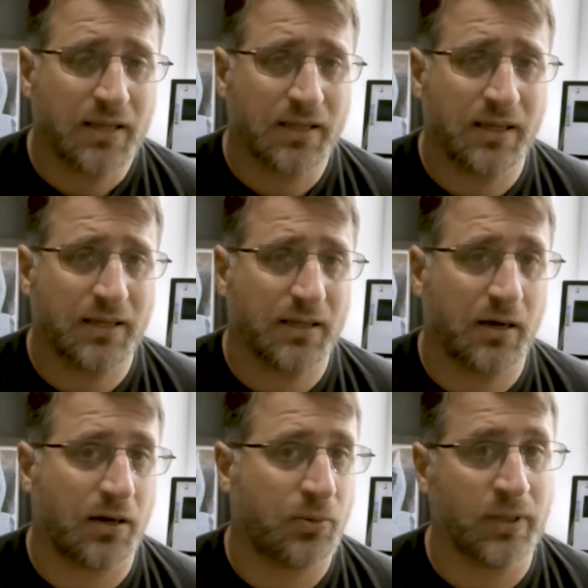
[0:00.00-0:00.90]
that
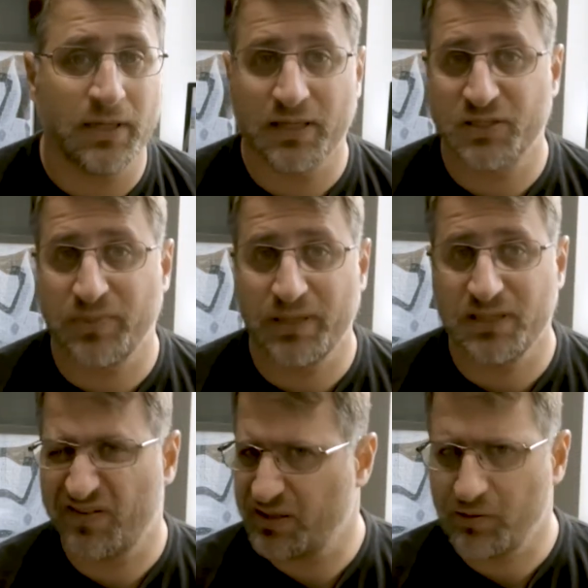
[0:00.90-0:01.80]
are really
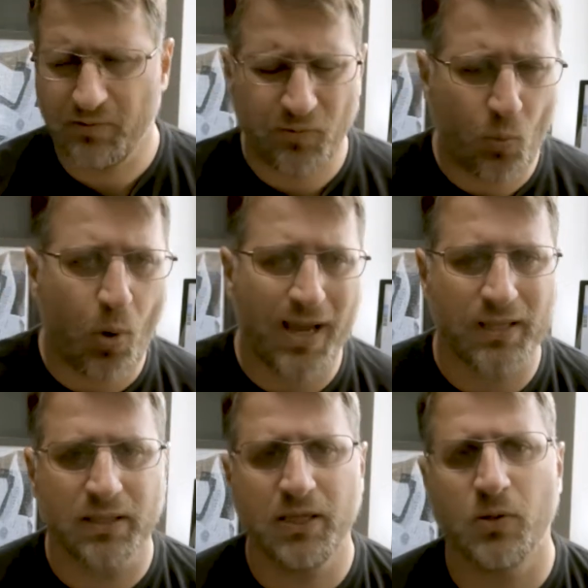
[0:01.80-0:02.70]
expensive and
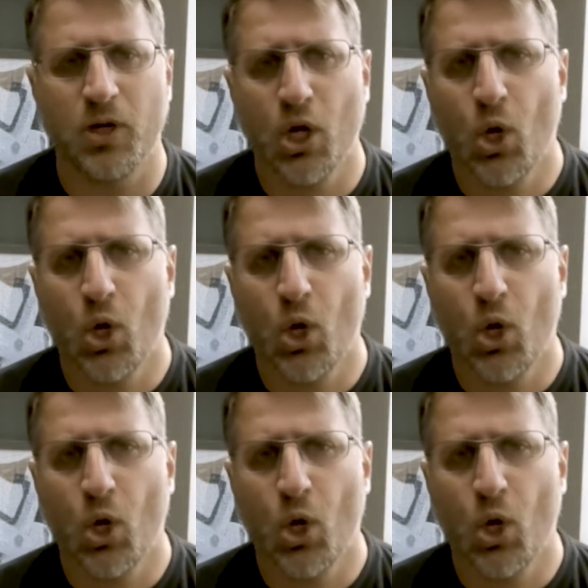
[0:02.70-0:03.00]
quite new.